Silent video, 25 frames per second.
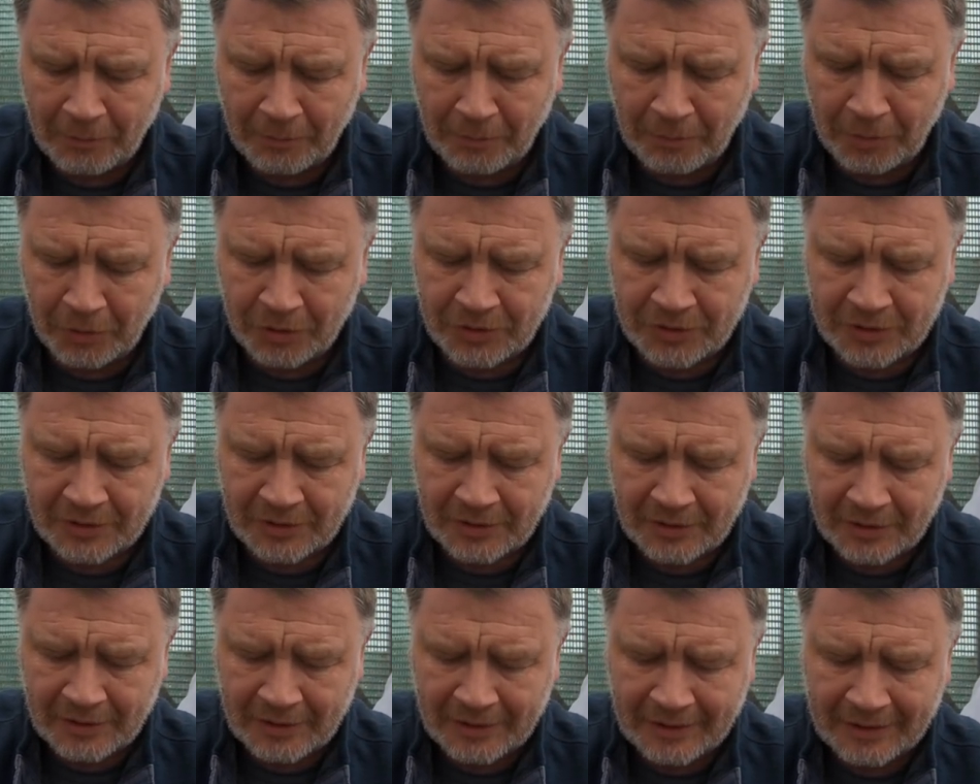but
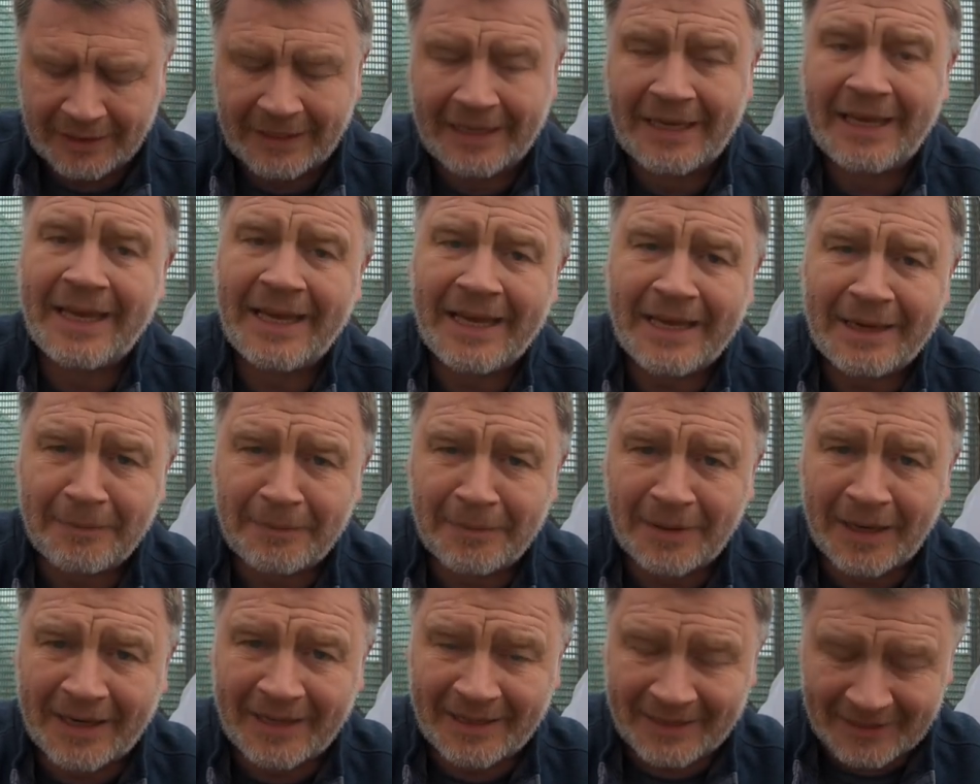
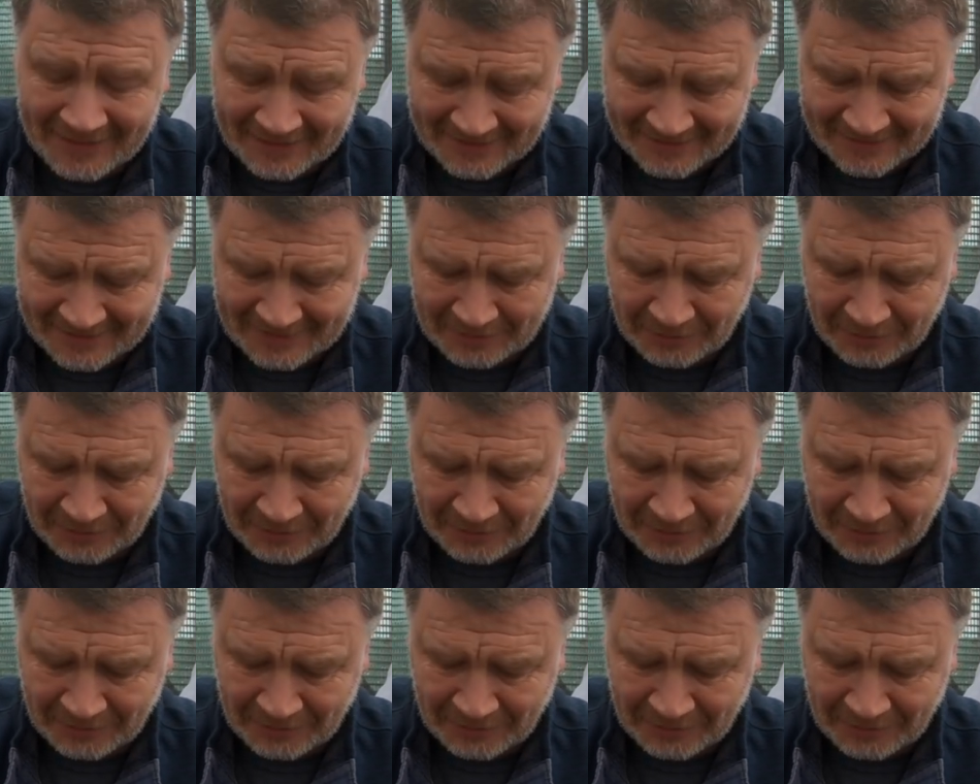came like this.